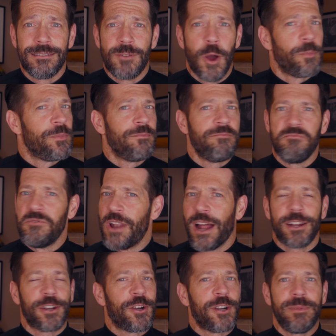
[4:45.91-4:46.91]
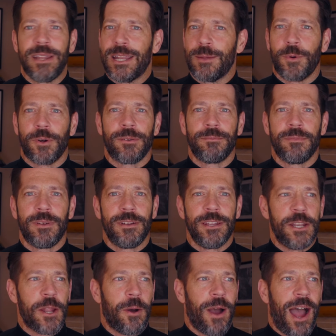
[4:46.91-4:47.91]
Nope, you're not gonna hurt me anymore.
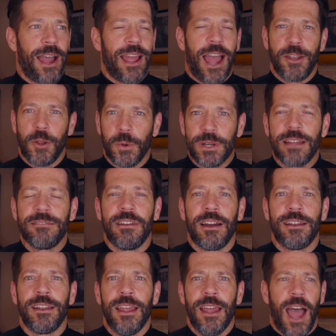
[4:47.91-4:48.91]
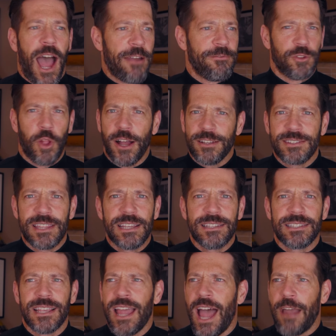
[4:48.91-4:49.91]
I know what I've done. I've lost
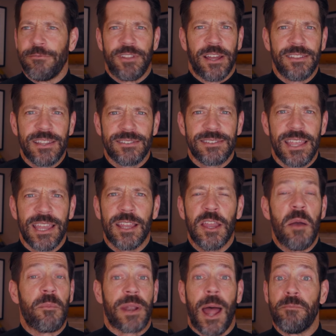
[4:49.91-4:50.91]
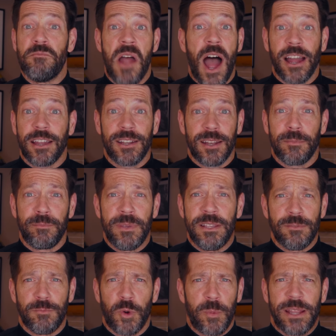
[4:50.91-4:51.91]
this, I've done this thing, but I'm not gonna
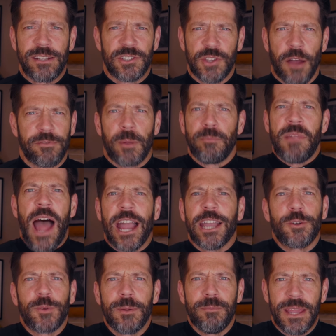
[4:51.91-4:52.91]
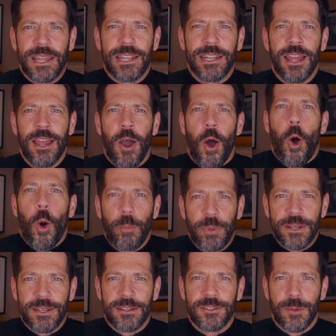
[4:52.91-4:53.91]
remain soft. I'm not gonna remain
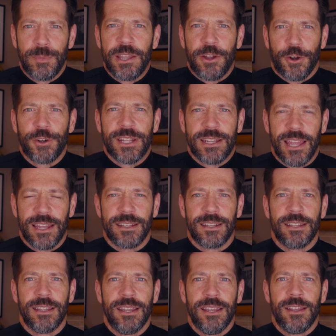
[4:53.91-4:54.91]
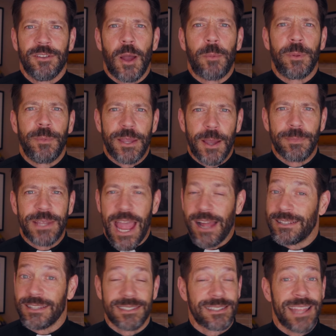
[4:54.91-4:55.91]
open to being hurt again. I'm gonna become
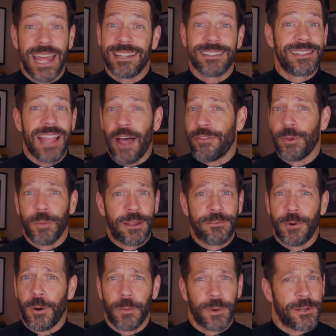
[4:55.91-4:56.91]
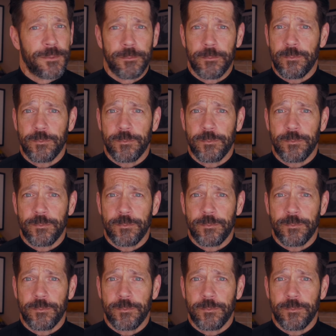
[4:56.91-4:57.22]
callous. That is not the way forward.